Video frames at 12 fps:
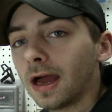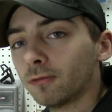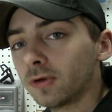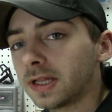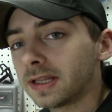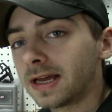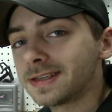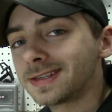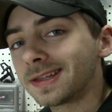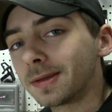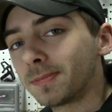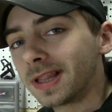I
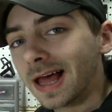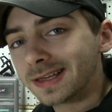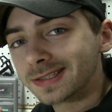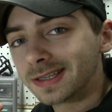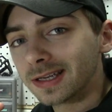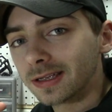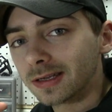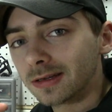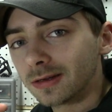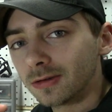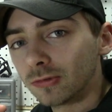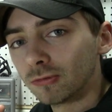realized that the plastic
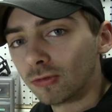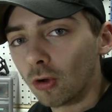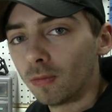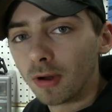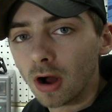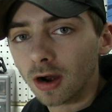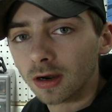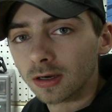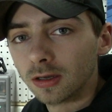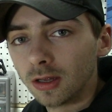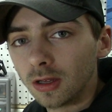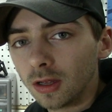roll bar
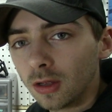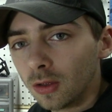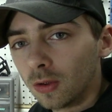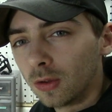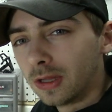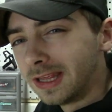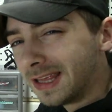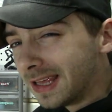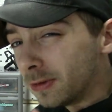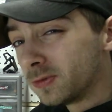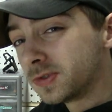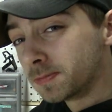
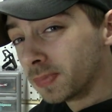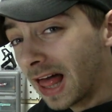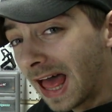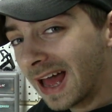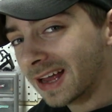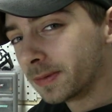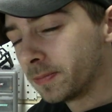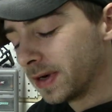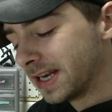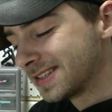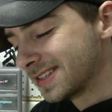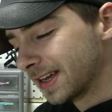it's black,
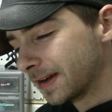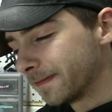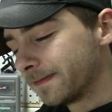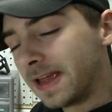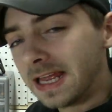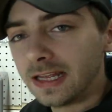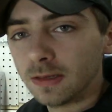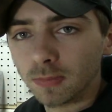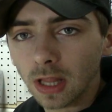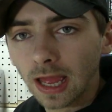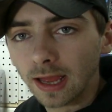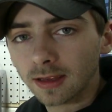but it's like a
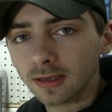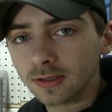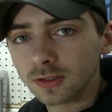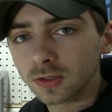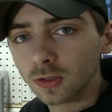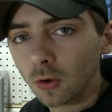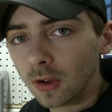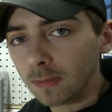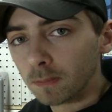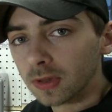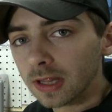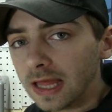faded black. So
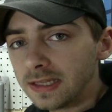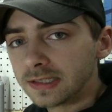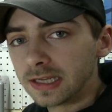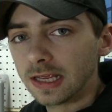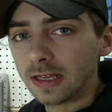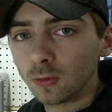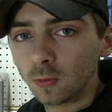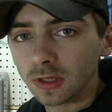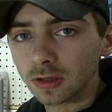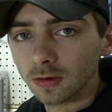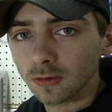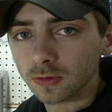it blends in
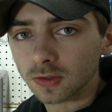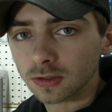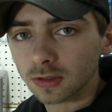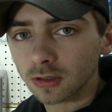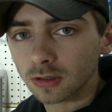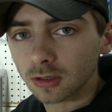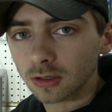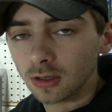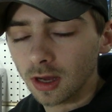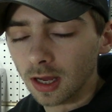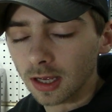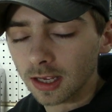with those
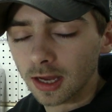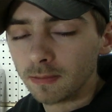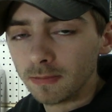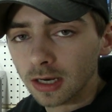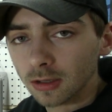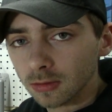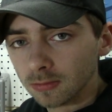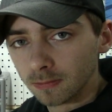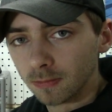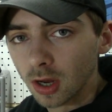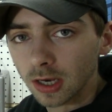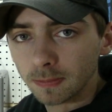uh, gunmetal
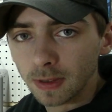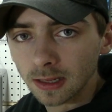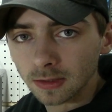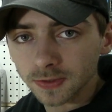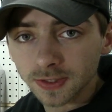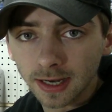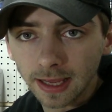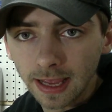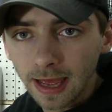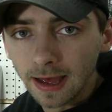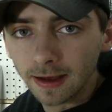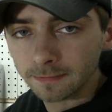body panels that I
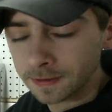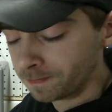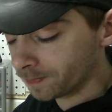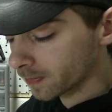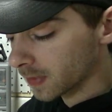have.